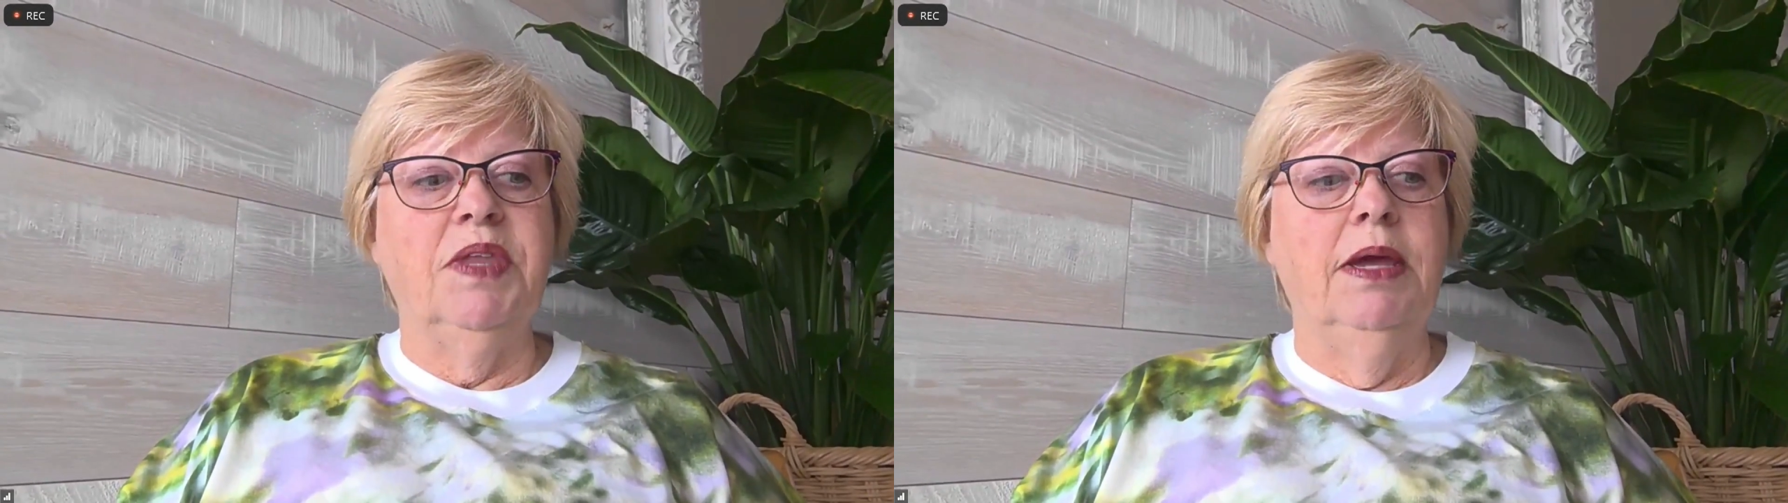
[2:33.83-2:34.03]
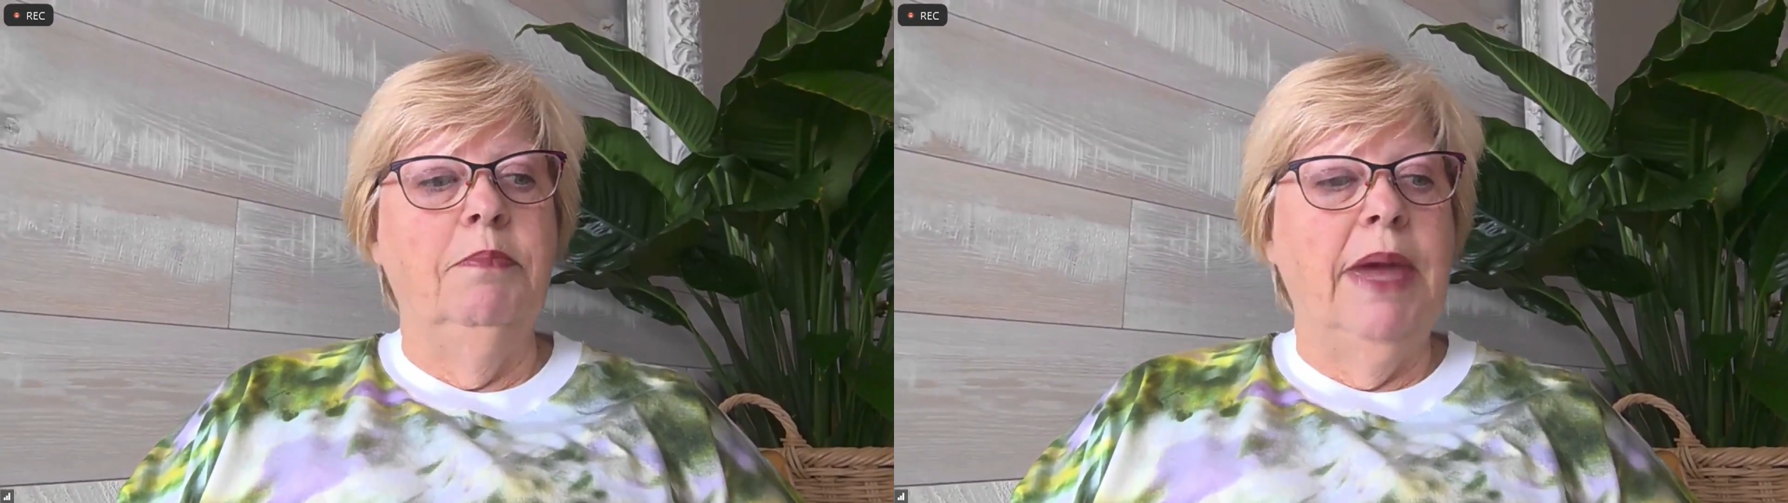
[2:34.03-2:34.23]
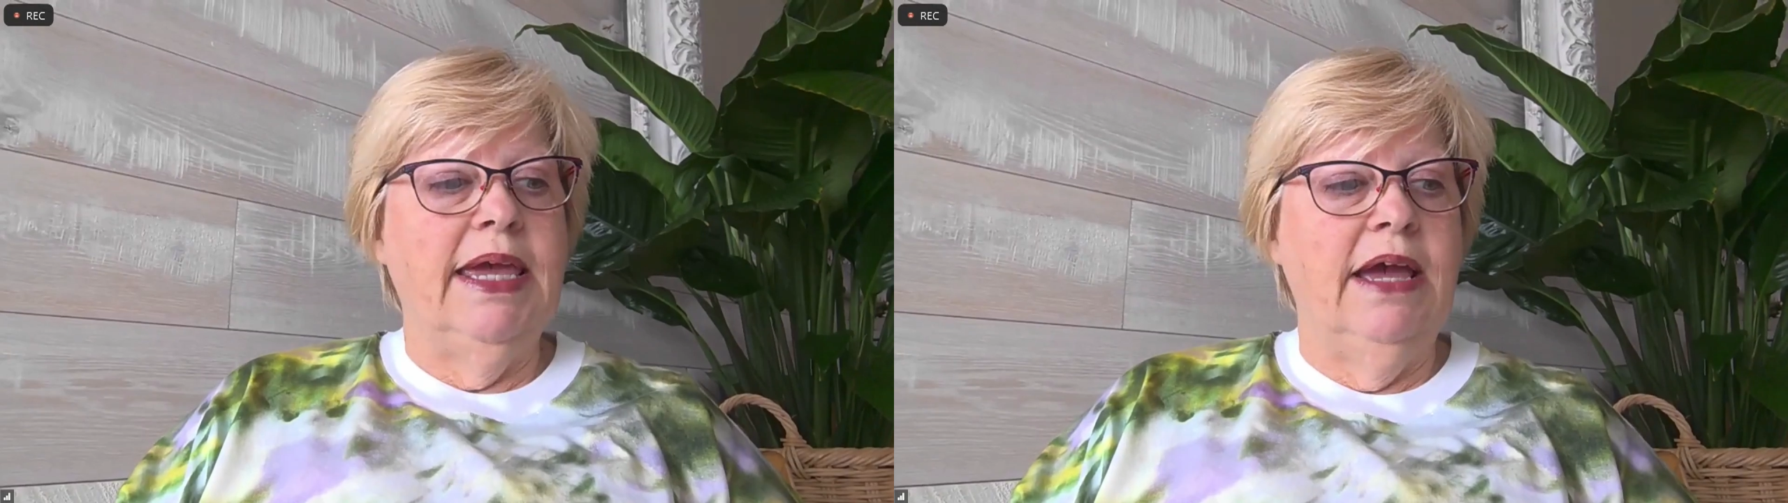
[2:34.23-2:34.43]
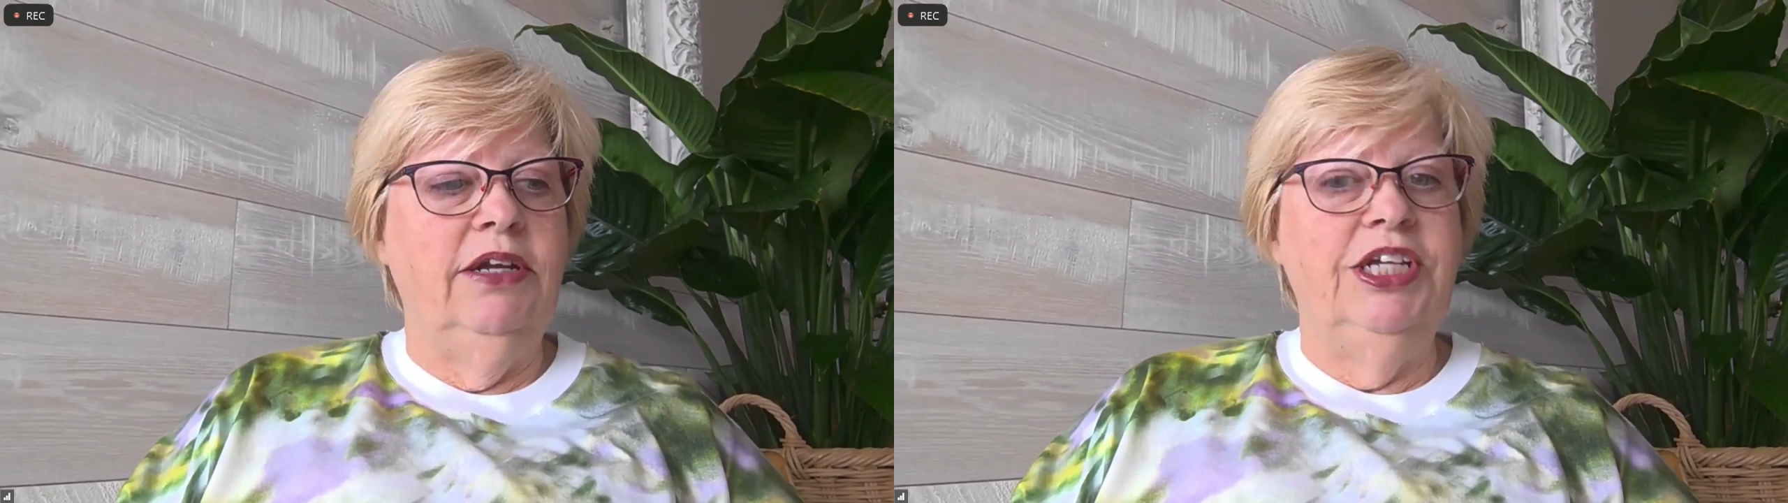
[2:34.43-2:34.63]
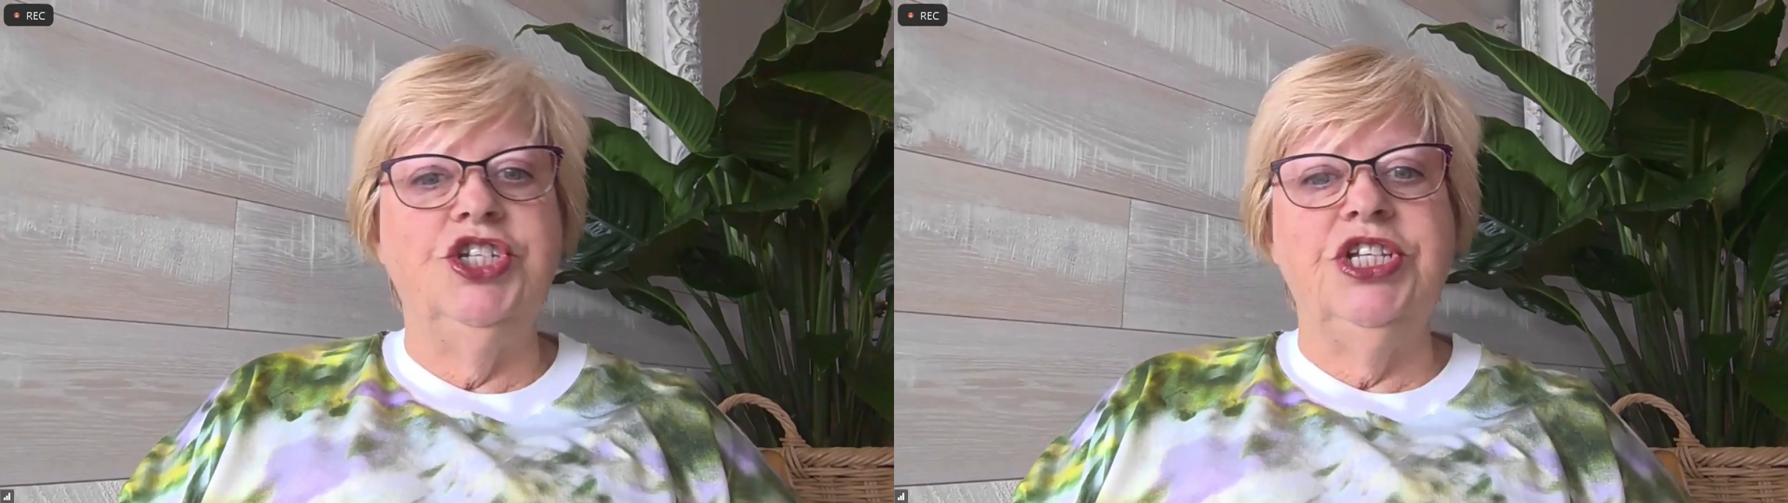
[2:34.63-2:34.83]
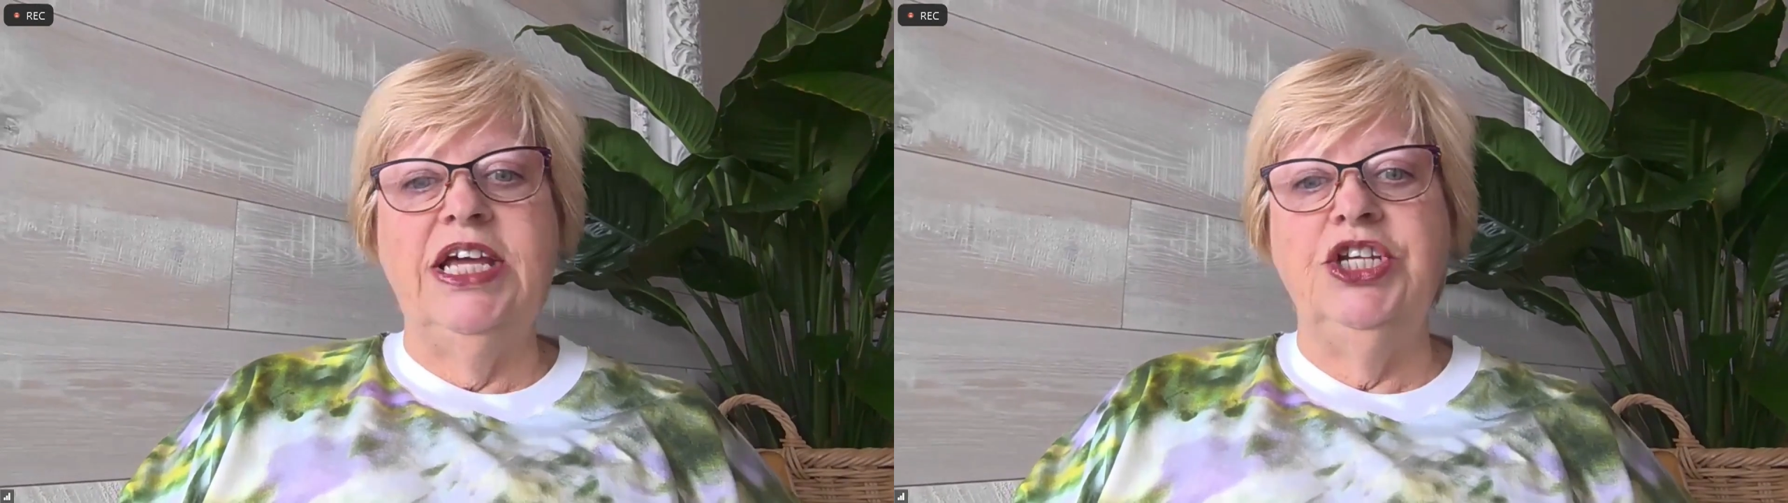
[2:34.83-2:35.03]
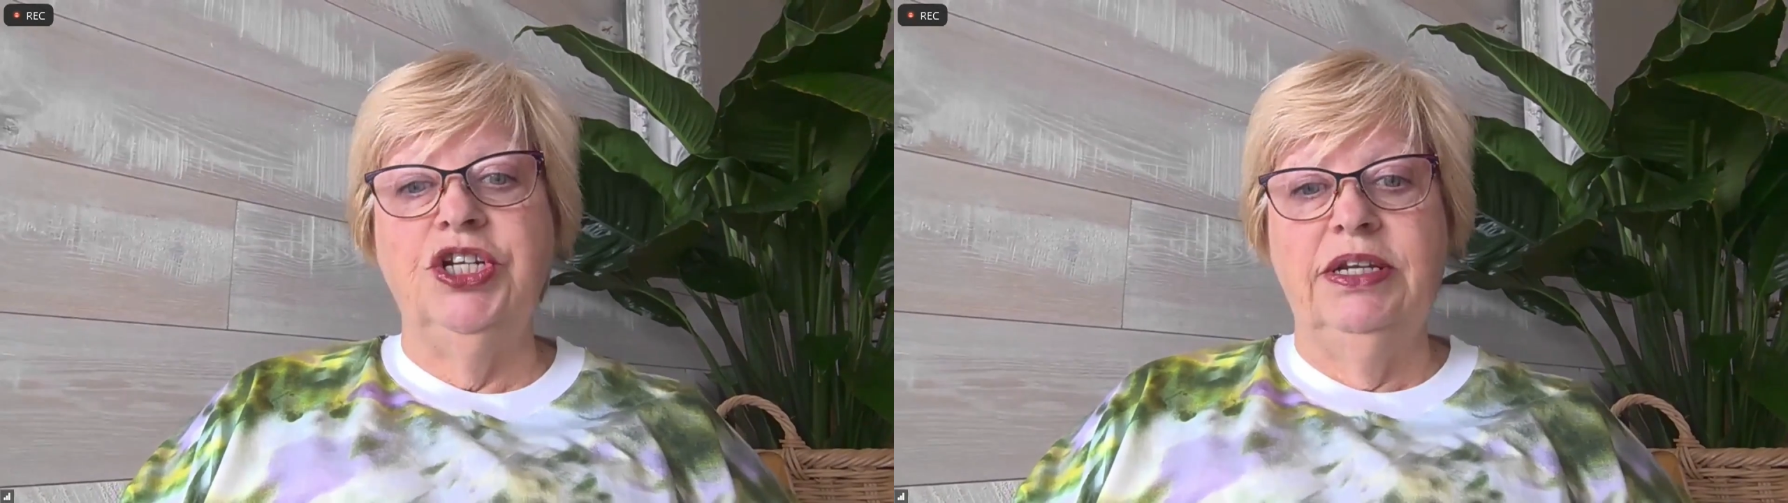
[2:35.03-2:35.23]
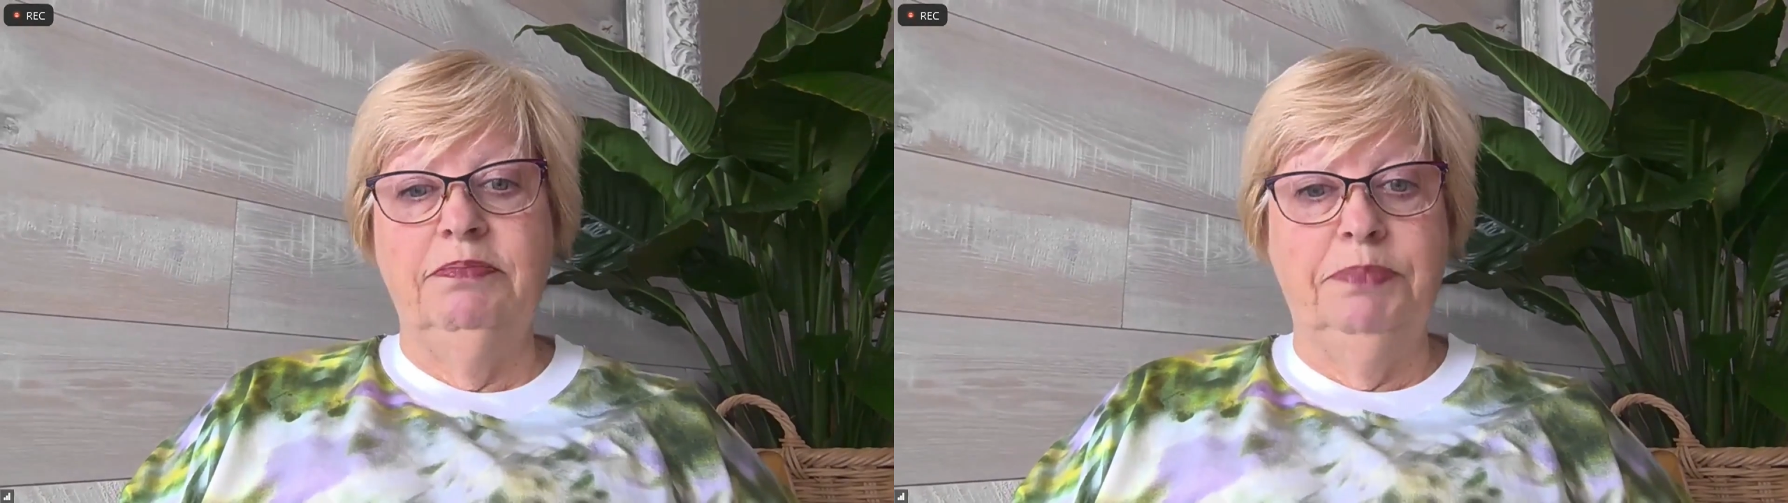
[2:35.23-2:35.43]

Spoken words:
legislation